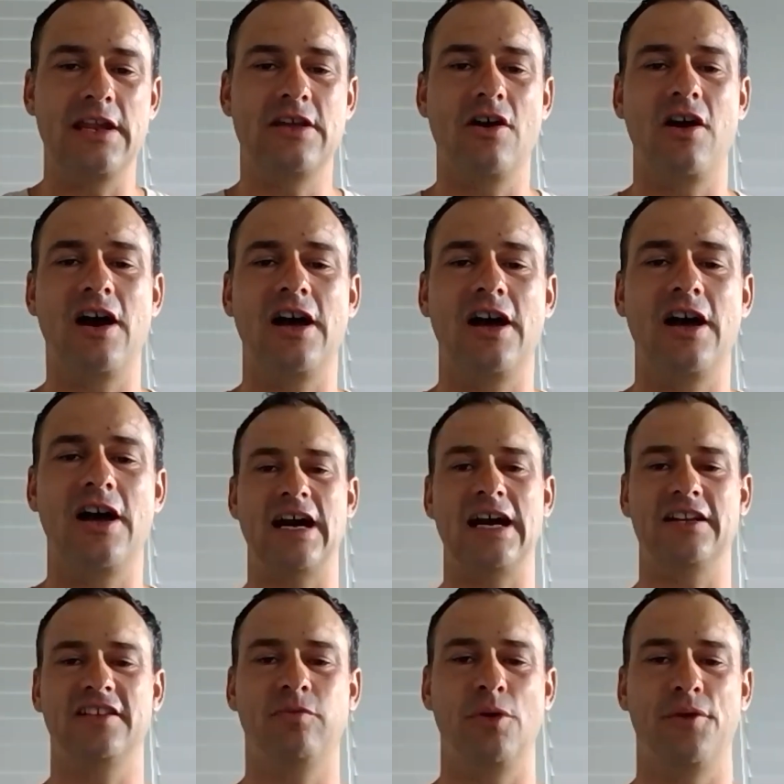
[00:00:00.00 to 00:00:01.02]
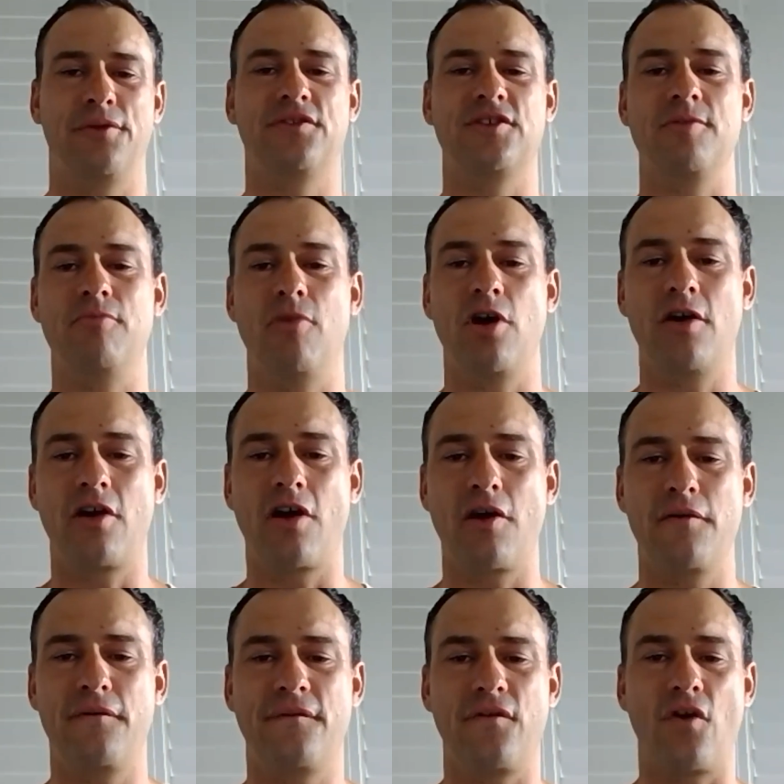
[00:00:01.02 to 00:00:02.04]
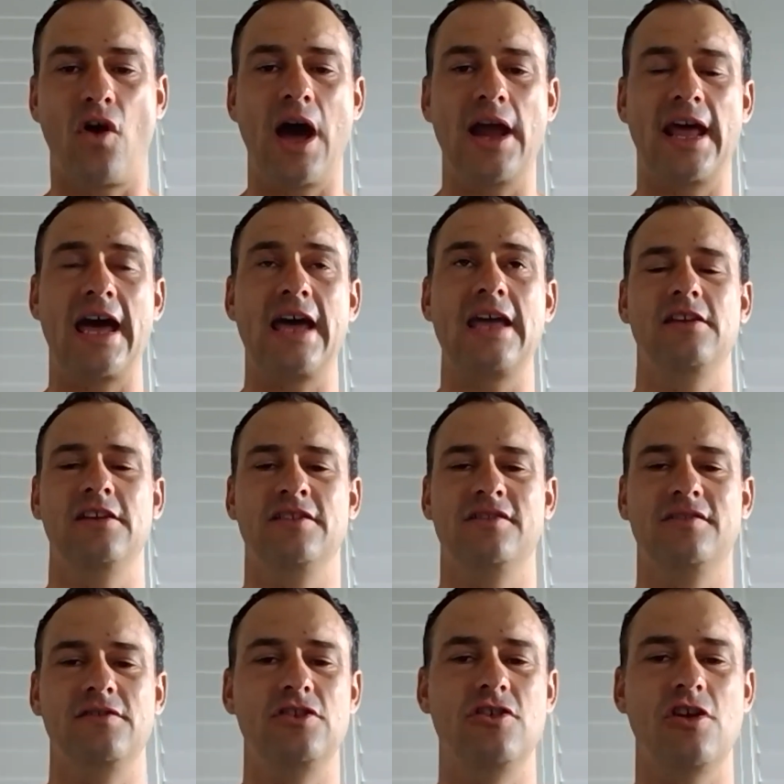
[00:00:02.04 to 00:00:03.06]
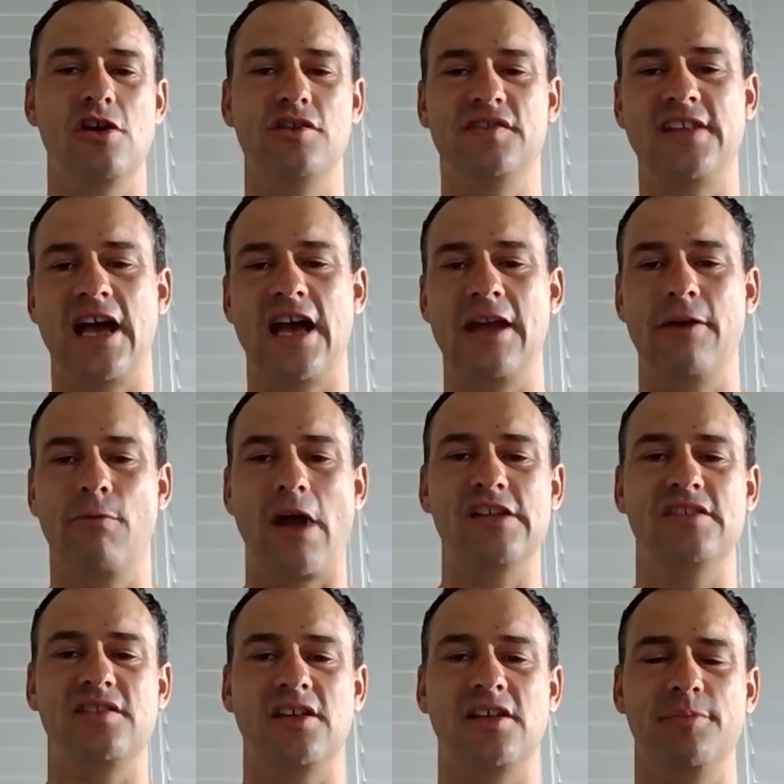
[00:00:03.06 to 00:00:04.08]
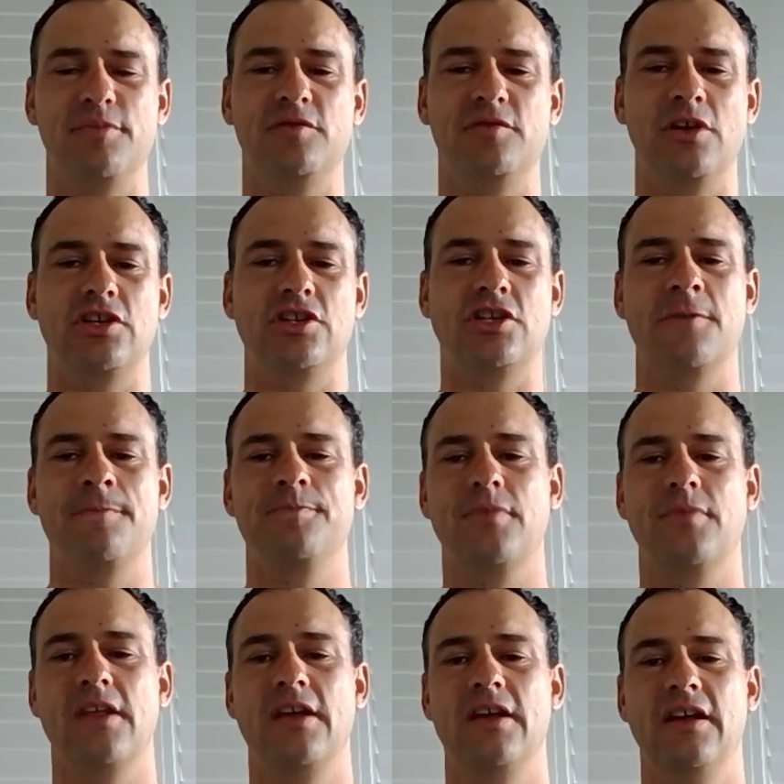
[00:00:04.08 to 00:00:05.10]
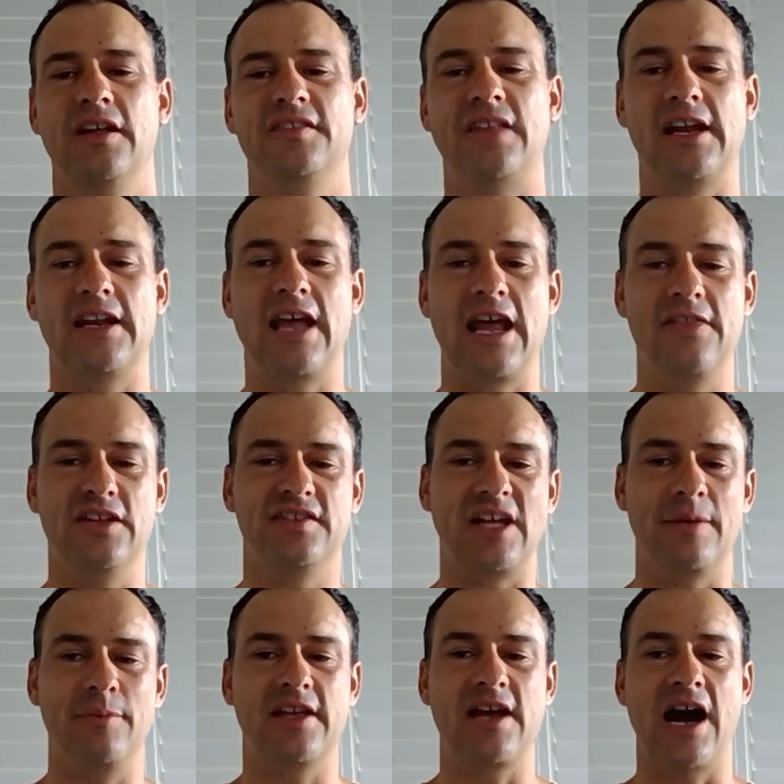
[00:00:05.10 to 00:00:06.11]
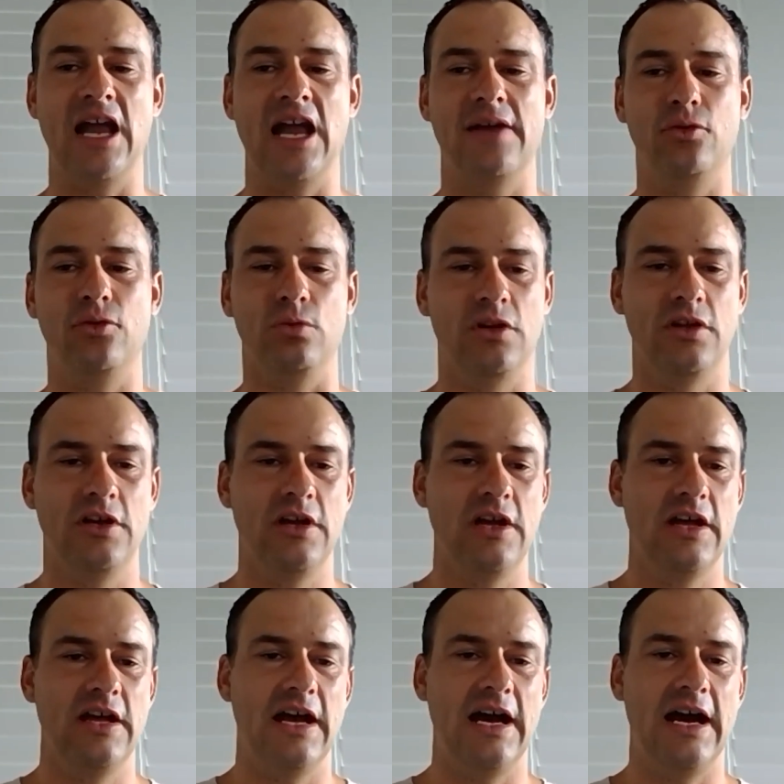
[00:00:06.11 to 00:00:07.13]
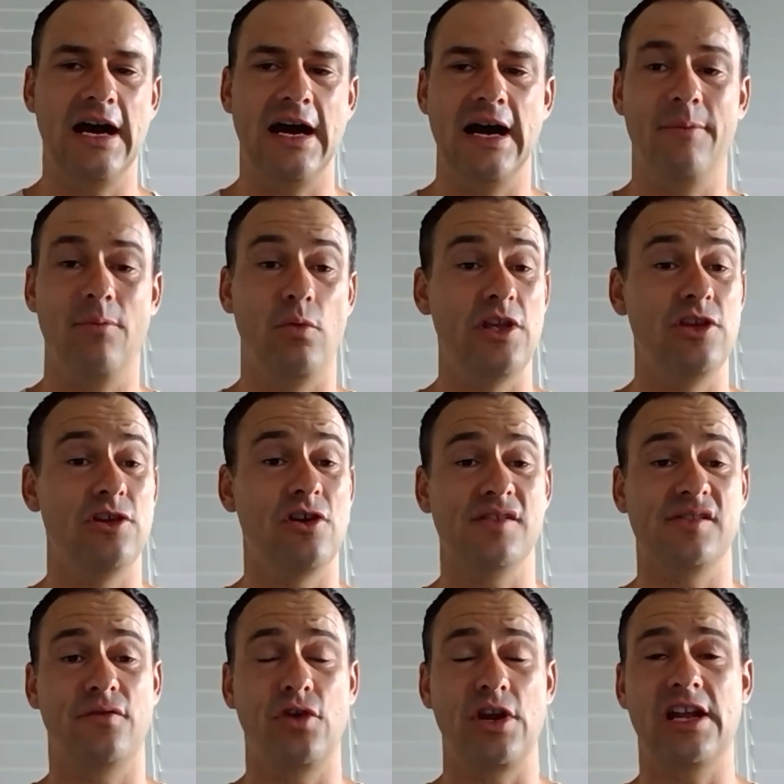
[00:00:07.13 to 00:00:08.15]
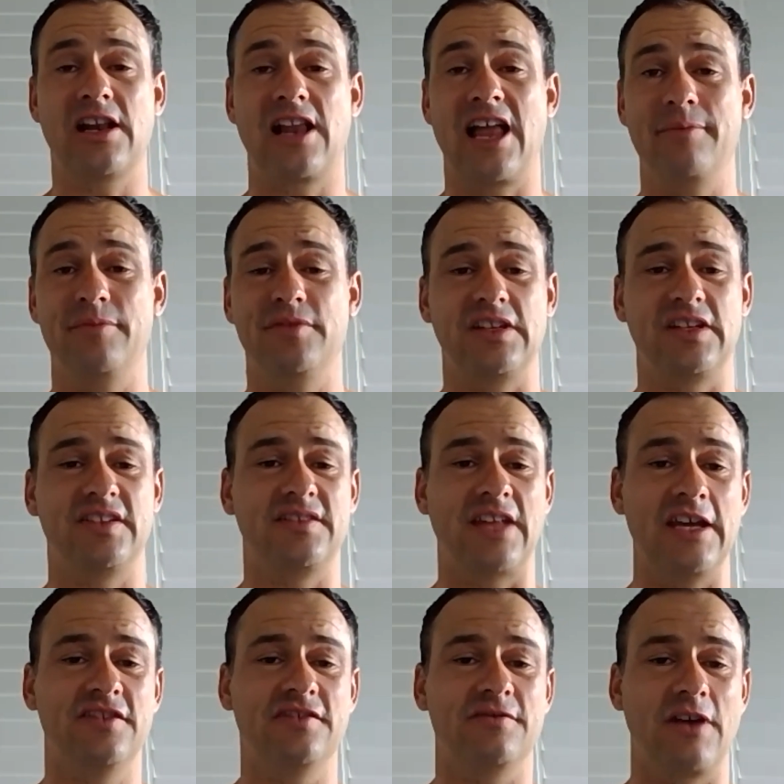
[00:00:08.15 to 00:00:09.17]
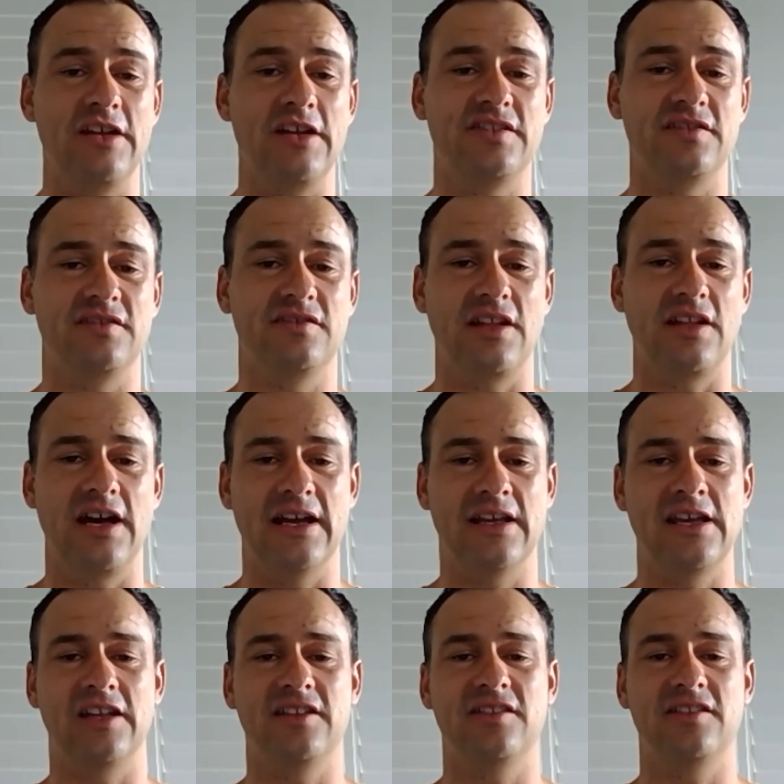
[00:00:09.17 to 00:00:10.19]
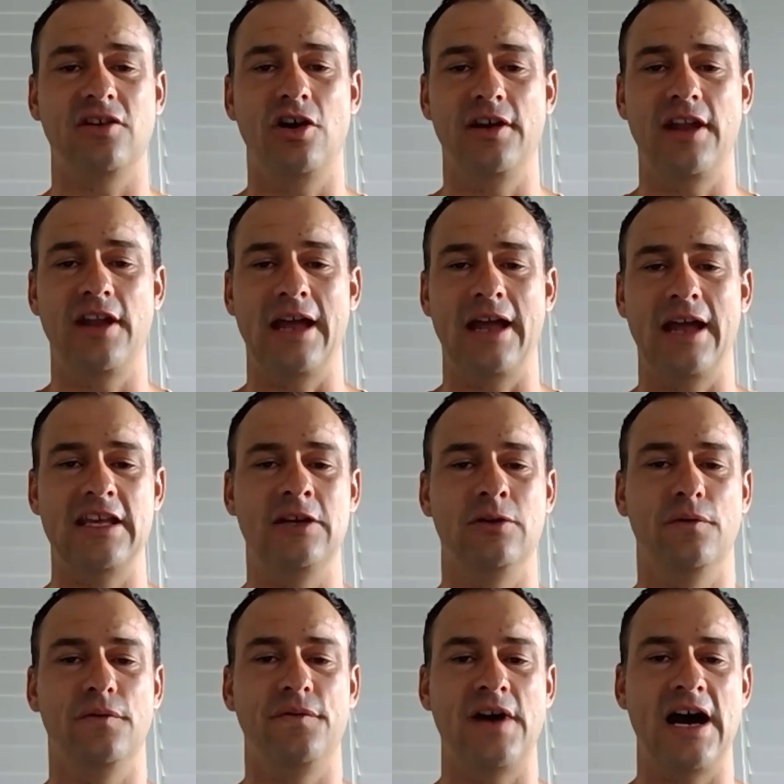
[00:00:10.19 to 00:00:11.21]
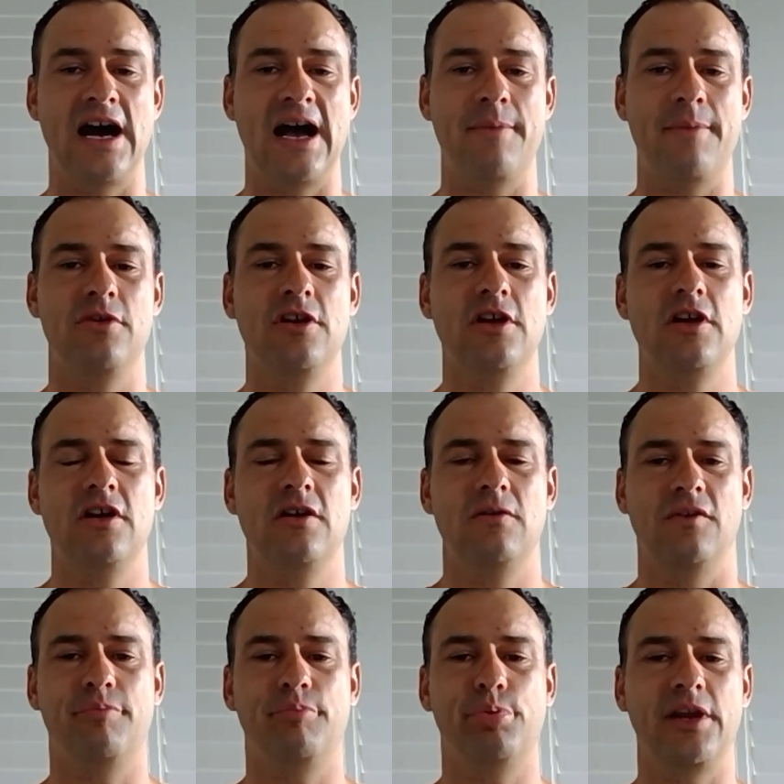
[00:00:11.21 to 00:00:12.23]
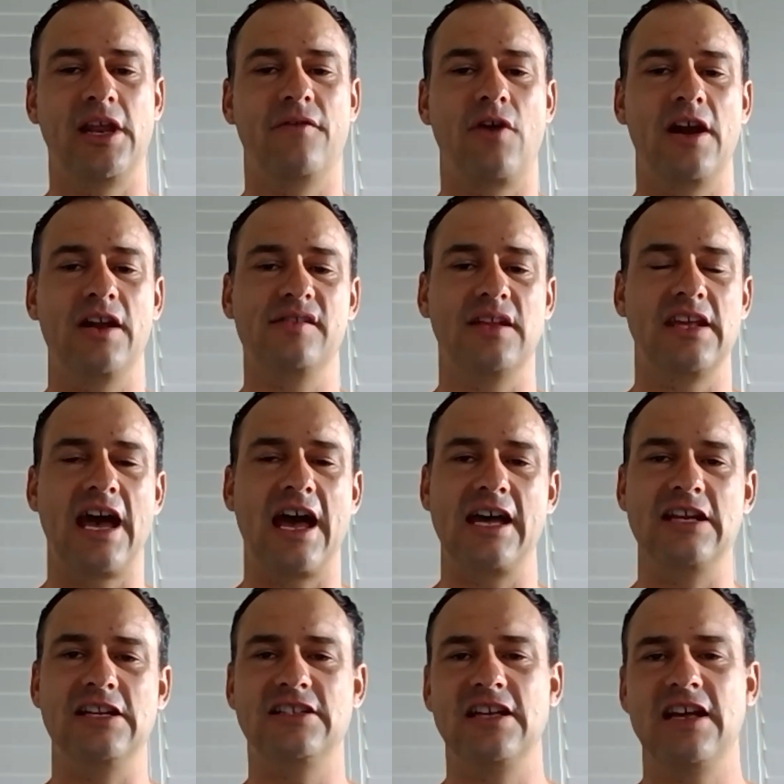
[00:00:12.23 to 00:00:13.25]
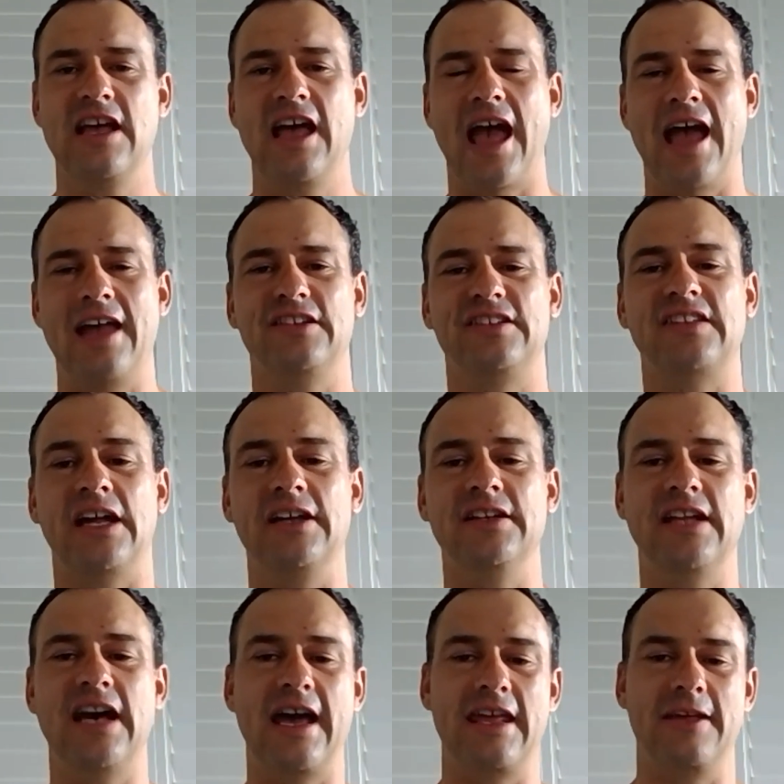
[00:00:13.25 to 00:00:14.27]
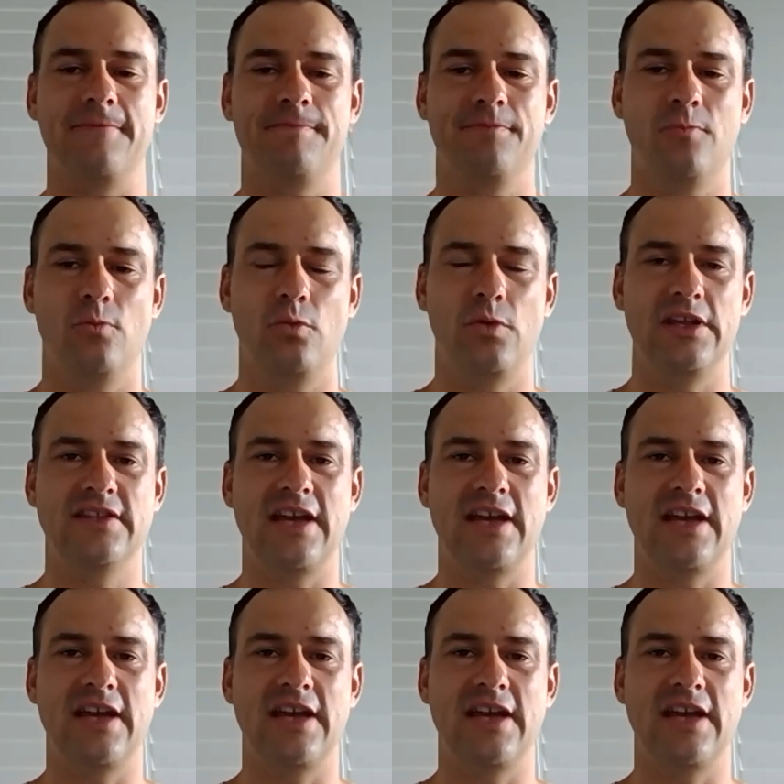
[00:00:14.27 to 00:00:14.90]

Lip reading: guys. Starts with tomorrow, Friday. It's New Year's Day racing at Ipswich. Saturday, the Summer Carnival, where you guys have already claimed 6 stakes races, kicks on at Eagle Farm with plenty of runners engaged. And Sunday, we